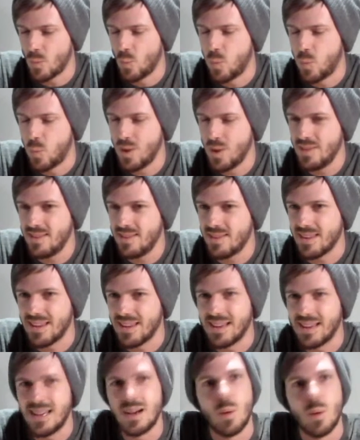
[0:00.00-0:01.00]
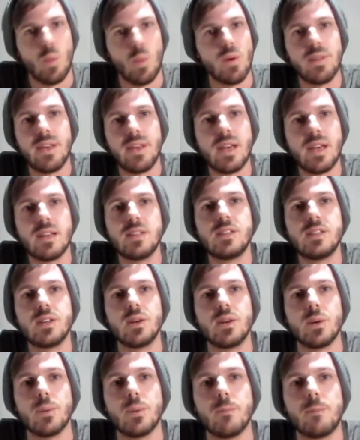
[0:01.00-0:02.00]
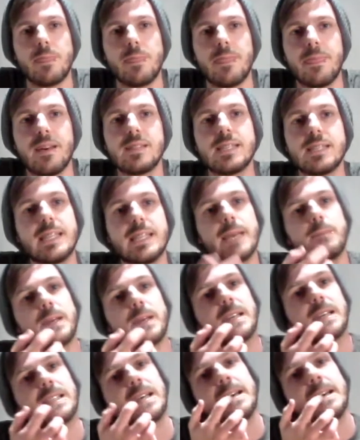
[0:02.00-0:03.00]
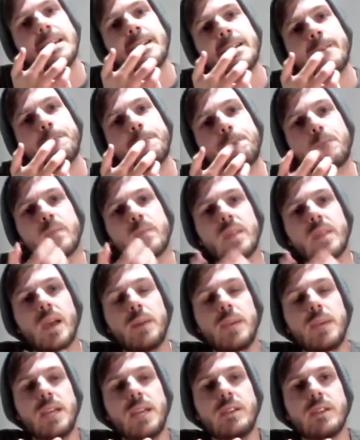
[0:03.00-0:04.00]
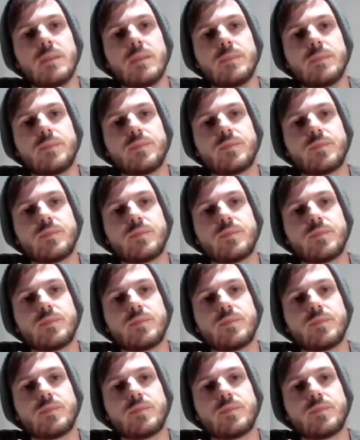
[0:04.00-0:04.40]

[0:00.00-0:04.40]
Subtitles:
With what are they going to do? That's the thing, because I mean,